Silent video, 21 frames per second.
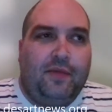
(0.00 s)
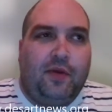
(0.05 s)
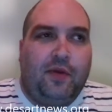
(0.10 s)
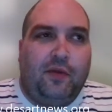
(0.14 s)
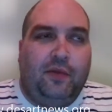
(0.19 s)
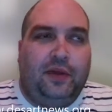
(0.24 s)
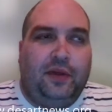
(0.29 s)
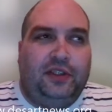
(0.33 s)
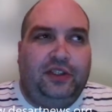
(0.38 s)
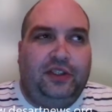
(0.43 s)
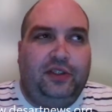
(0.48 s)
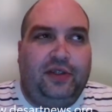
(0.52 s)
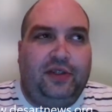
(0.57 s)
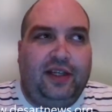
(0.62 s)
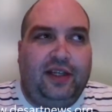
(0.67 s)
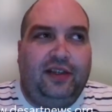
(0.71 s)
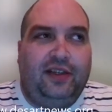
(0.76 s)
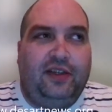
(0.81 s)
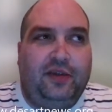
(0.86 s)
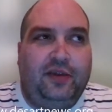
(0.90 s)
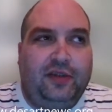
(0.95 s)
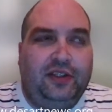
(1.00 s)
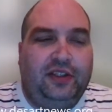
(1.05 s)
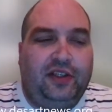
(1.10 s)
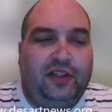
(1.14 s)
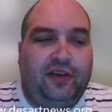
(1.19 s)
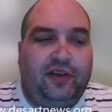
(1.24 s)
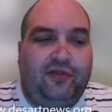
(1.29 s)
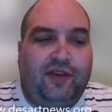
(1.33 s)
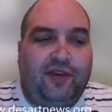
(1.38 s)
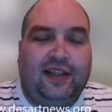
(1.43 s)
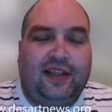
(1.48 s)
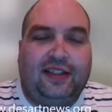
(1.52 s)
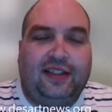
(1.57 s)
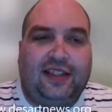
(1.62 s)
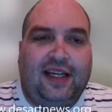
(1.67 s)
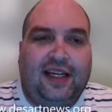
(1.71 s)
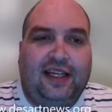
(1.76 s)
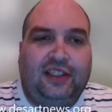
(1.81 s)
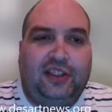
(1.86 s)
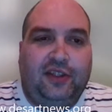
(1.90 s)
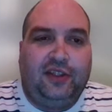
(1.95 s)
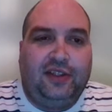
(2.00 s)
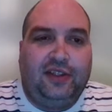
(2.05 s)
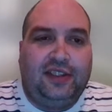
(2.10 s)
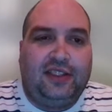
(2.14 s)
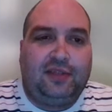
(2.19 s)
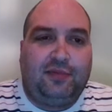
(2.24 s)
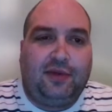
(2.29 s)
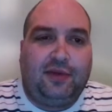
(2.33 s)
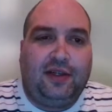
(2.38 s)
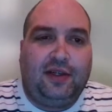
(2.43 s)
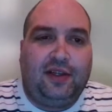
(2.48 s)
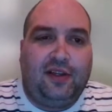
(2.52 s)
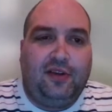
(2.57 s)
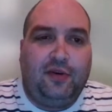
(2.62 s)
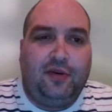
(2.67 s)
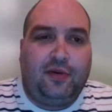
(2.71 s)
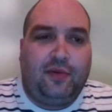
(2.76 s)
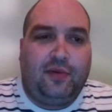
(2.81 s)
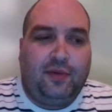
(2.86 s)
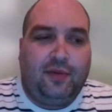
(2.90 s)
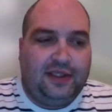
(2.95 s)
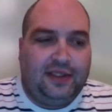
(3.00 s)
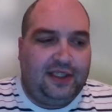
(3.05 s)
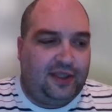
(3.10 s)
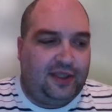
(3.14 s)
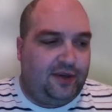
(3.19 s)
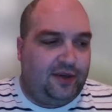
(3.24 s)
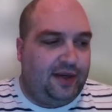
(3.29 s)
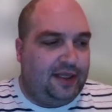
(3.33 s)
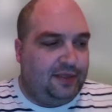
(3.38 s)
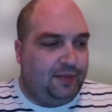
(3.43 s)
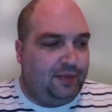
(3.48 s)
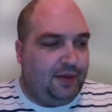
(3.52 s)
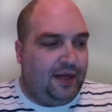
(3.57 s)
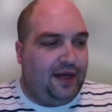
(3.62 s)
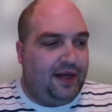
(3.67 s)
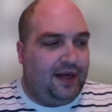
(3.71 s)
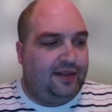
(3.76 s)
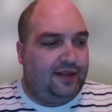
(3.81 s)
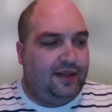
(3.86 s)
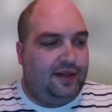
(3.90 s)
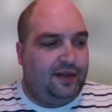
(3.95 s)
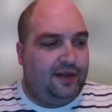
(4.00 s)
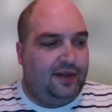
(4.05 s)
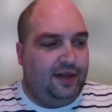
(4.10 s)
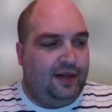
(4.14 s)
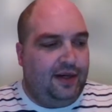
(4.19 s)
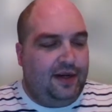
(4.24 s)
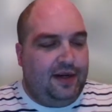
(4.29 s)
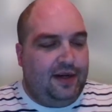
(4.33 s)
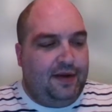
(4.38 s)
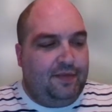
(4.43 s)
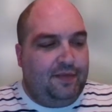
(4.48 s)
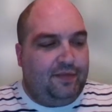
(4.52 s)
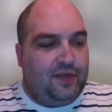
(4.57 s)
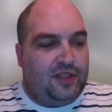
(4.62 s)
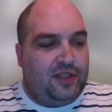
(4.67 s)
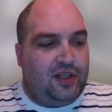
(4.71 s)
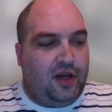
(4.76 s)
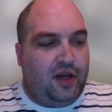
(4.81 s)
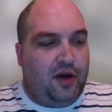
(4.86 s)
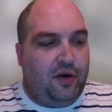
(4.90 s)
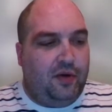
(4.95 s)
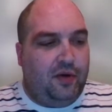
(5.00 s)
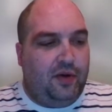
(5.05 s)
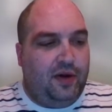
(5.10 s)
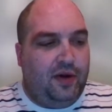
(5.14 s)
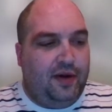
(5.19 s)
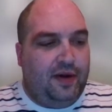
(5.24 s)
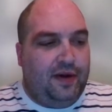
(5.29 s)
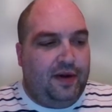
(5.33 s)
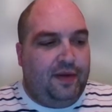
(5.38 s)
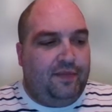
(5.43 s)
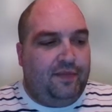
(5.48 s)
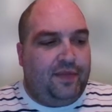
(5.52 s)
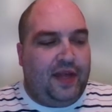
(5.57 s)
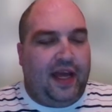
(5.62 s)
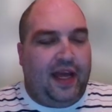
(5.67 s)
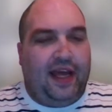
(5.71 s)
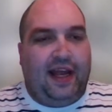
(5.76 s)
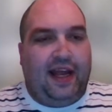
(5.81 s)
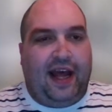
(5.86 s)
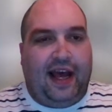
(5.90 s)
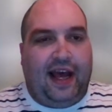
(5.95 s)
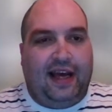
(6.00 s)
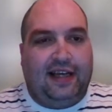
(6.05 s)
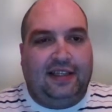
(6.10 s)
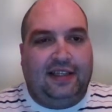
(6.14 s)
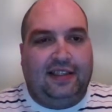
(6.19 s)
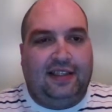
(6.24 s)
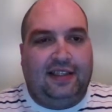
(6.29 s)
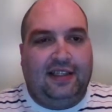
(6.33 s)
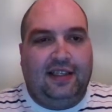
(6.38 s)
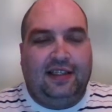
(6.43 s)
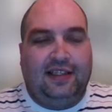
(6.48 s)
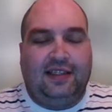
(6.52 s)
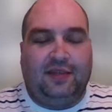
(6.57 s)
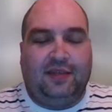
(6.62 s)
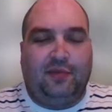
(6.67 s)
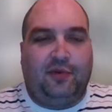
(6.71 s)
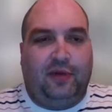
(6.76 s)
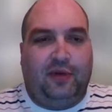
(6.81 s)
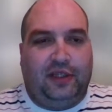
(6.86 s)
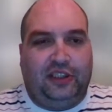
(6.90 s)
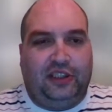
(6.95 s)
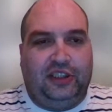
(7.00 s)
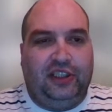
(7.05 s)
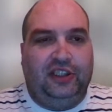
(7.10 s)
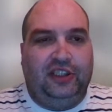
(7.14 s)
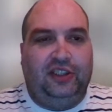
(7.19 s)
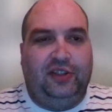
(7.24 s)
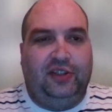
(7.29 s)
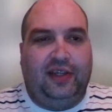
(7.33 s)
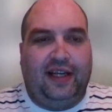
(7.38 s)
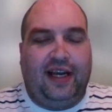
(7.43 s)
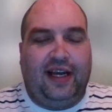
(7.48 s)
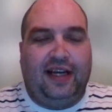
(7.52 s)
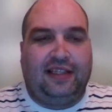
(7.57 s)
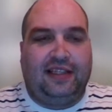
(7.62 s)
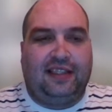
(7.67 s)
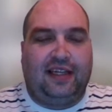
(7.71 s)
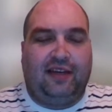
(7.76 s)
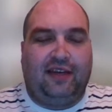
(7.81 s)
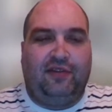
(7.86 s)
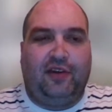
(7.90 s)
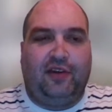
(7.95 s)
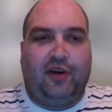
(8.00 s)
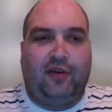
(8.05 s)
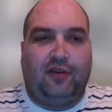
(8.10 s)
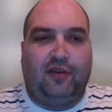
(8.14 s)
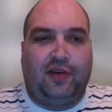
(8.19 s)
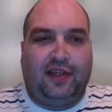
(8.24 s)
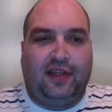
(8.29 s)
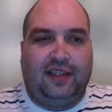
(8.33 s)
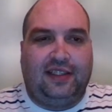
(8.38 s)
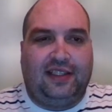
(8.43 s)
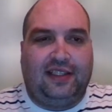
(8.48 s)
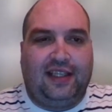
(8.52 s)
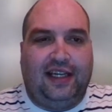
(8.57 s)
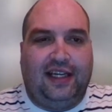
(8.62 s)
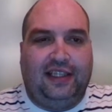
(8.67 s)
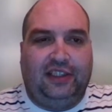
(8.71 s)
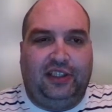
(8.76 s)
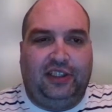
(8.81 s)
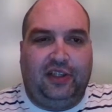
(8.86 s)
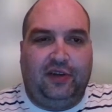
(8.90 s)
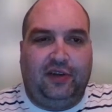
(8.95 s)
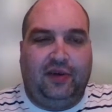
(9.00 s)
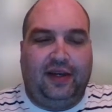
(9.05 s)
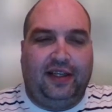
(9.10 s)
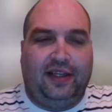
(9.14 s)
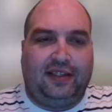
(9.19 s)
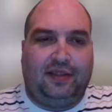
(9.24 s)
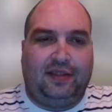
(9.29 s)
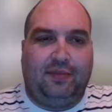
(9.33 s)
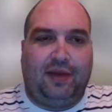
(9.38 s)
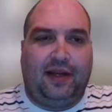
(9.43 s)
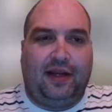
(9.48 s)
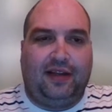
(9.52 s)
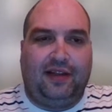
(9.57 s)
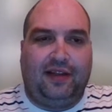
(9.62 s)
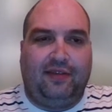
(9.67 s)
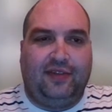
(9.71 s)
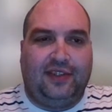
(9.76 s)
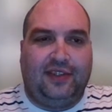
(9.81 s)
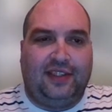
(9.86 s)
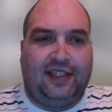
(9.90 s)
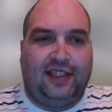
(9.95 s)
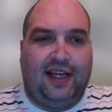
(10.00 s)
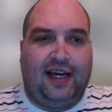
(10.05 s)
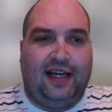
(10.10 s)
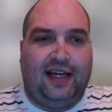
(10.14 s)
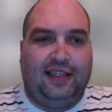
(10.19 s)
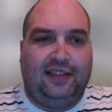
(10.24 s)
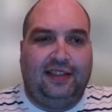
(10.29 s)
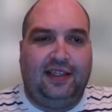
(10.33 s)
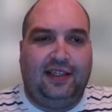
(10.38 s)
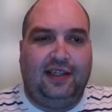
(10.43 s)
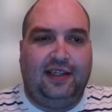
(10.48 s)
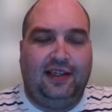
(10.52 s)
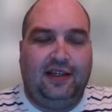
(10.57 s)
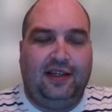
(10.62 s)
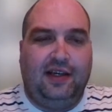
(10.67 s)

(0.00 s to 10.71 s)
What you can do is you can find a slideshow. This is one of the newer ones that Grace put out there. So it has some questions you can ask. Like if you go look in the slideshow, it's about 11 slides.